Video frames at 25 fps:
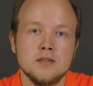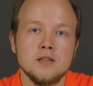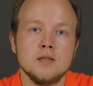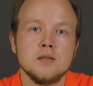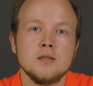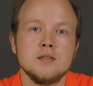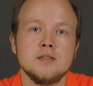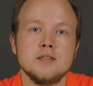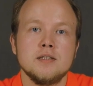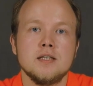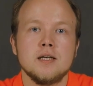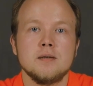
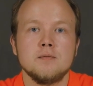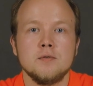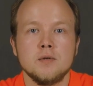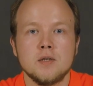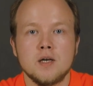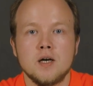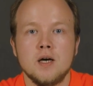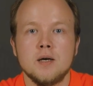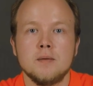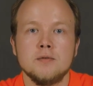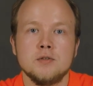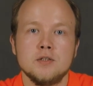there are
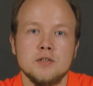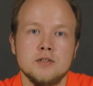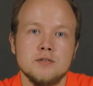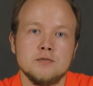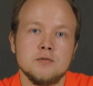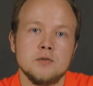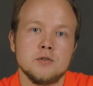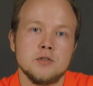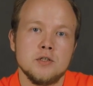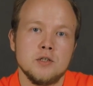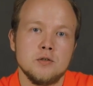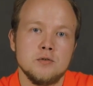several options
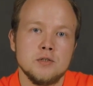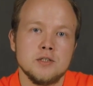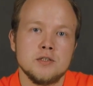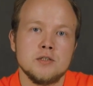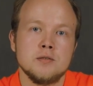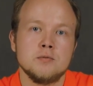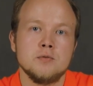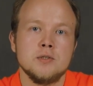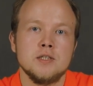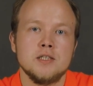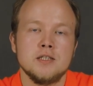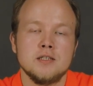for
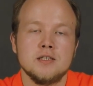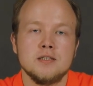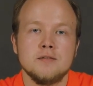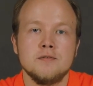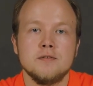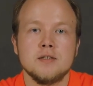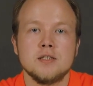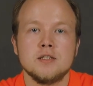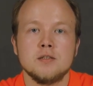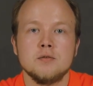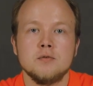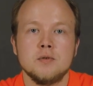loading the reading
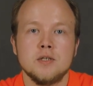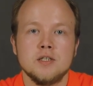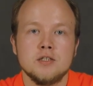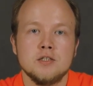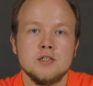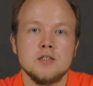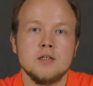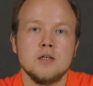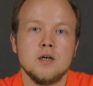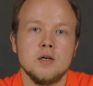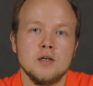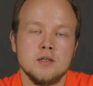
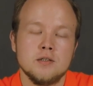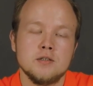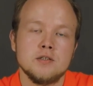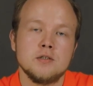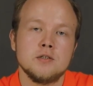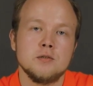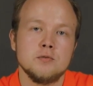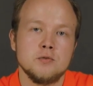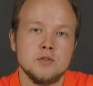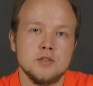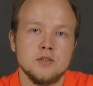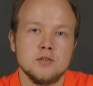configuration
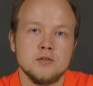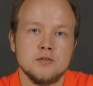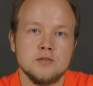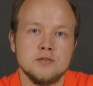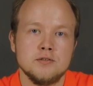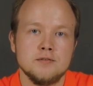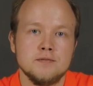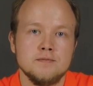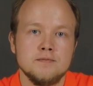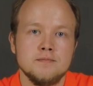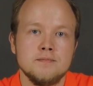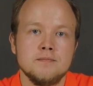onto the
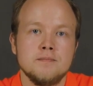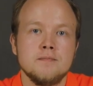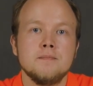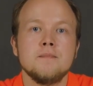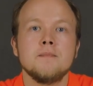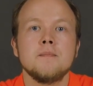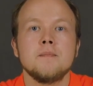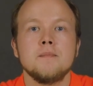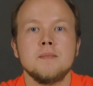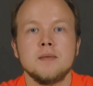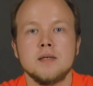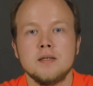readers.
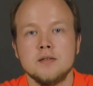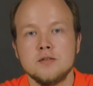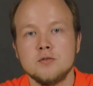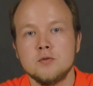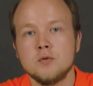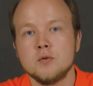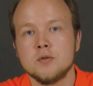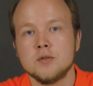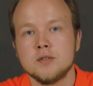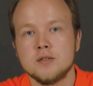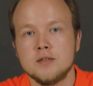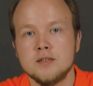
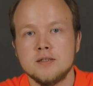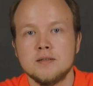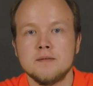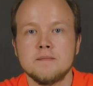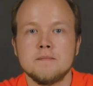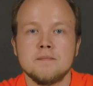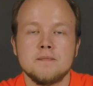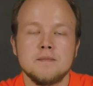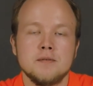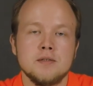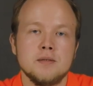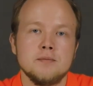Historically,
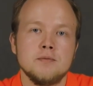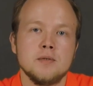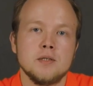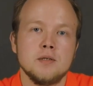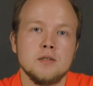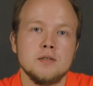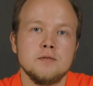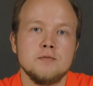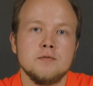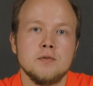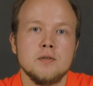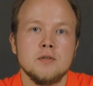the
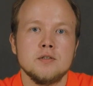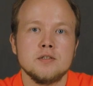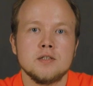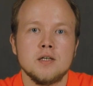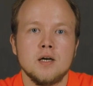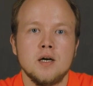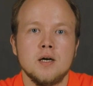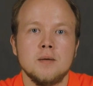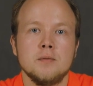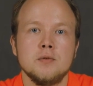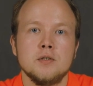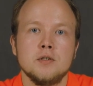very
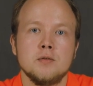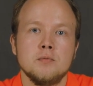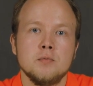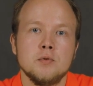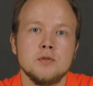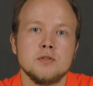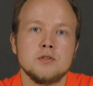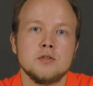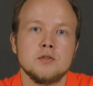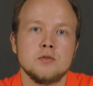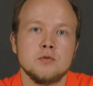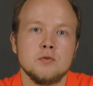first option
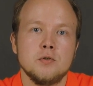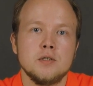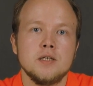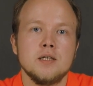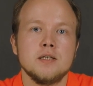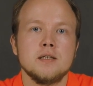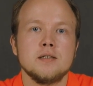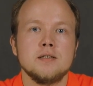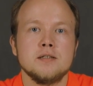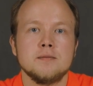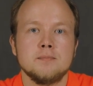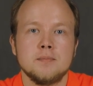was to
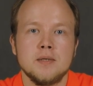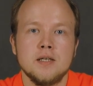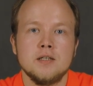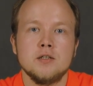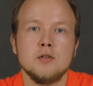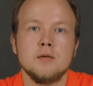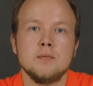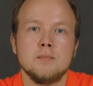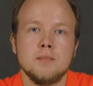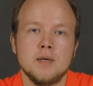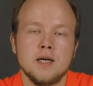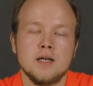create a
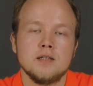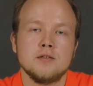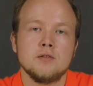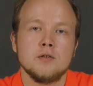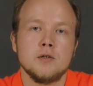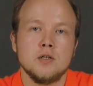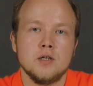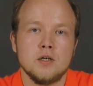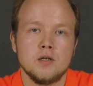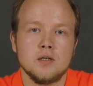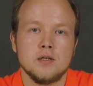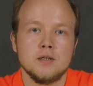special
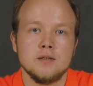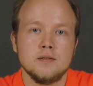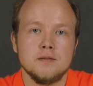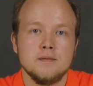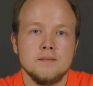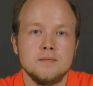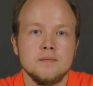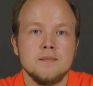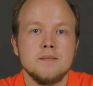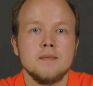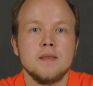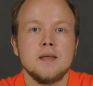master card,
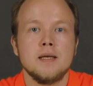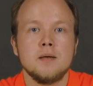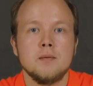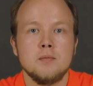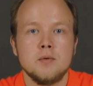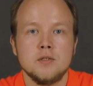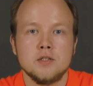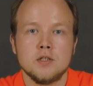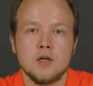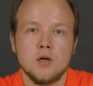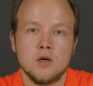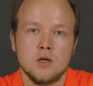
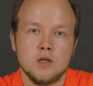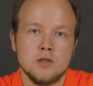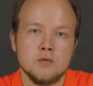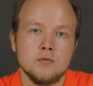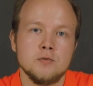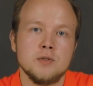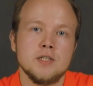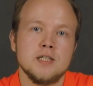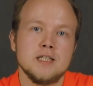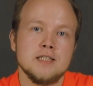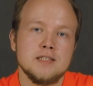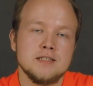in which
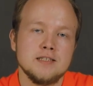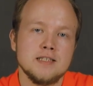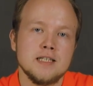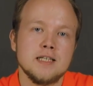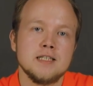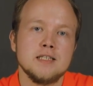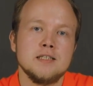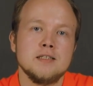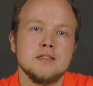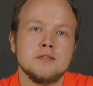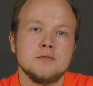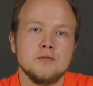all reading
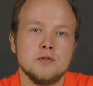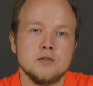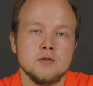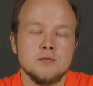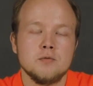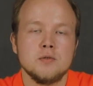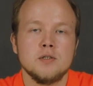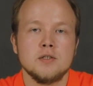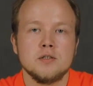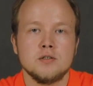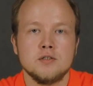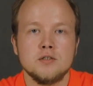settings for
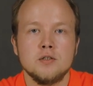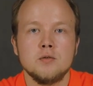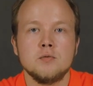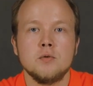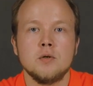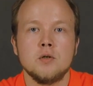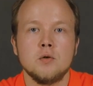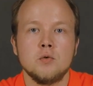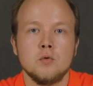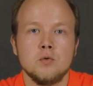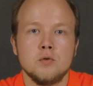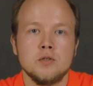the readers are
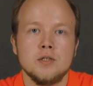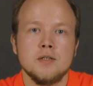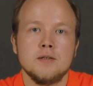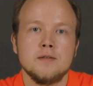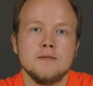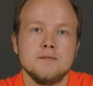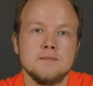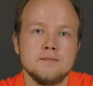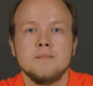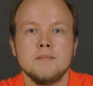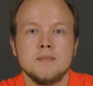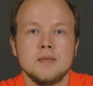recorded.
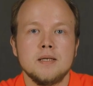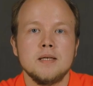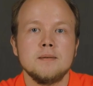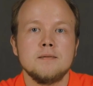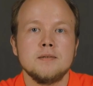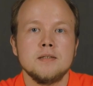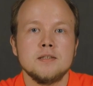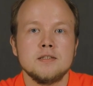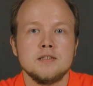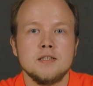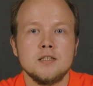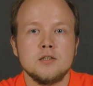
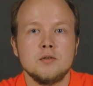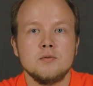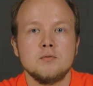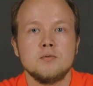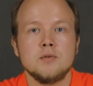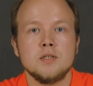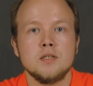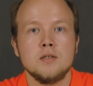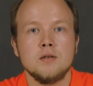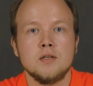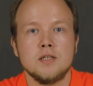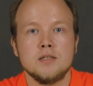If the
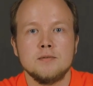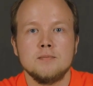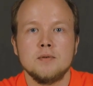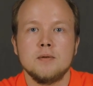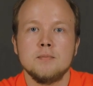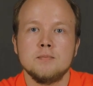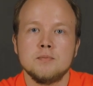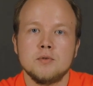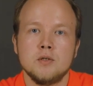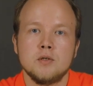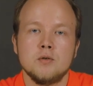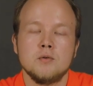Sigur reader has
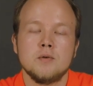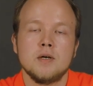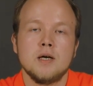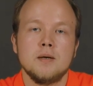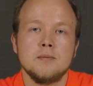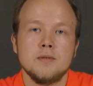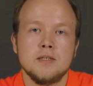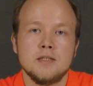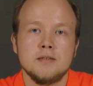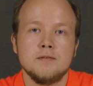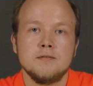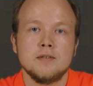been
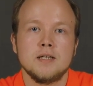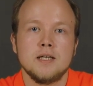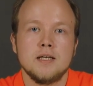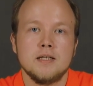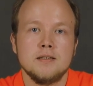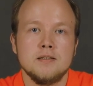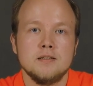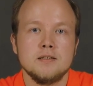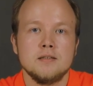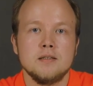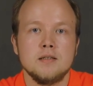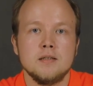programmed in
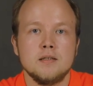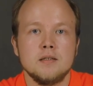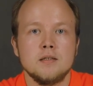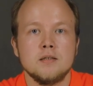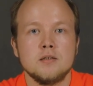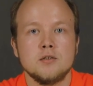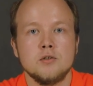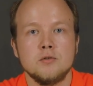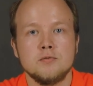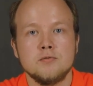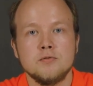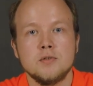advance,
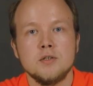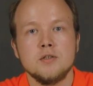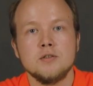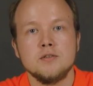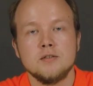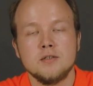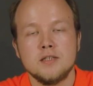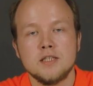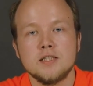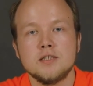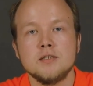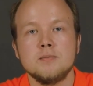you
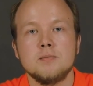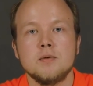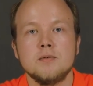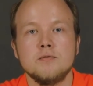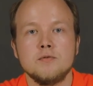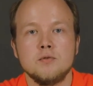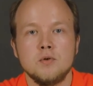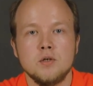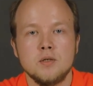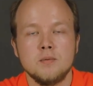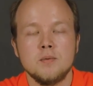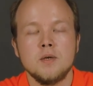first need to
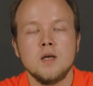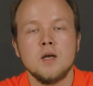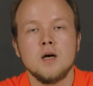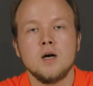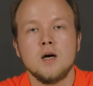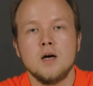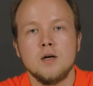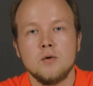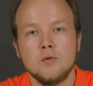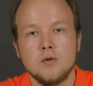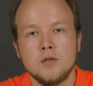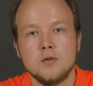perform a
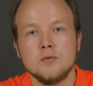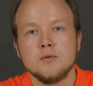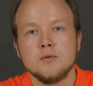hardware